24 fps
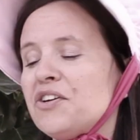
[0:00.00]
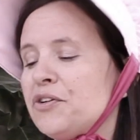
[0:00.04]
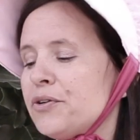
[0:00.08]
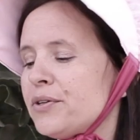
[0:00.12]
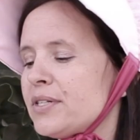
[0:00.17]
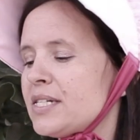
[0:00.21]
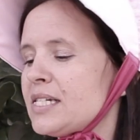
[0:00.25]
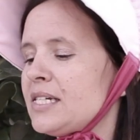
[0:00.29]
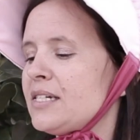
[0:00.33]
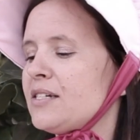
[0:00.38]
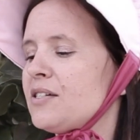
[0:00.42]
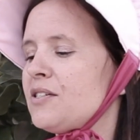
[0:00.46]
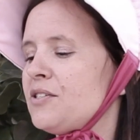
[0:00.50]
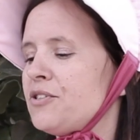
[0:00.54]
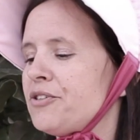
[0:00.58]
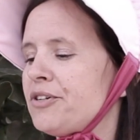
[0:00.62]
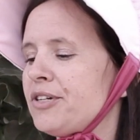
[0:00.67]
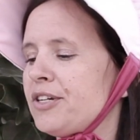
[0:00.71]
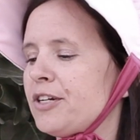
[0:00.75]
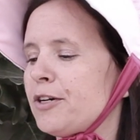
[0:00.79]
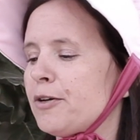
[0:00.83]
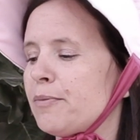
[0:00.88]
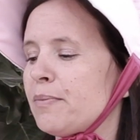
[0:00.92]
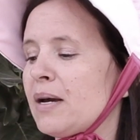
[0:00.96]
Using a
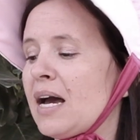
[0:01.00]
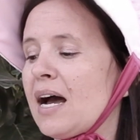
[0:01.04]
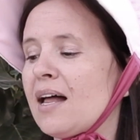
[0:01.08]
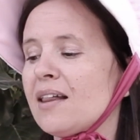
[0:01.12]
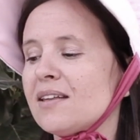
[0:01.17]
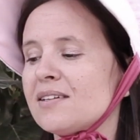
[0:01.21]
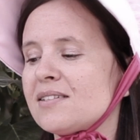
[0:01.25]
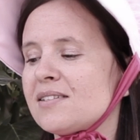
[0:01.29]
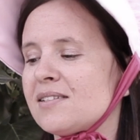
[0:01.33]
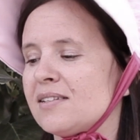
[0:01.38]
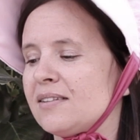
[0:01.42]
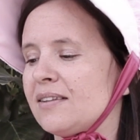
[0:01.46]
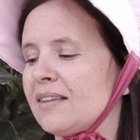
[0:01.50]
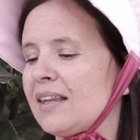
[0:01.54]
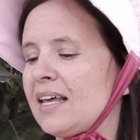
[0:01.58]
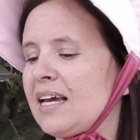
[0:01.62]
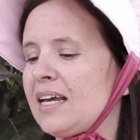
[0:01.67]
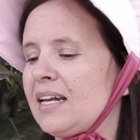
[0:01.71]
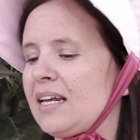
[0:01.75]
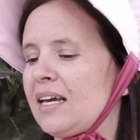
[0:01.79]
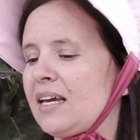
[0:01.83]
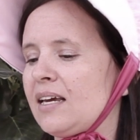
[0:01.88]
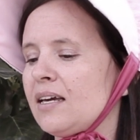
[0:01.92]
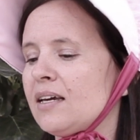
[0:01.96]
pseudonym, Alison
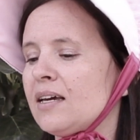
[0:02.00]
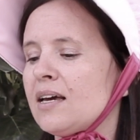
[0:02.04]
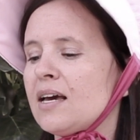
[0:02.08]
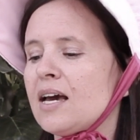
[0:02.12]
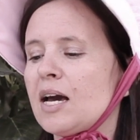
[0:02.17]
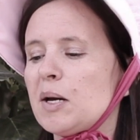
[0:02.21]
Lady,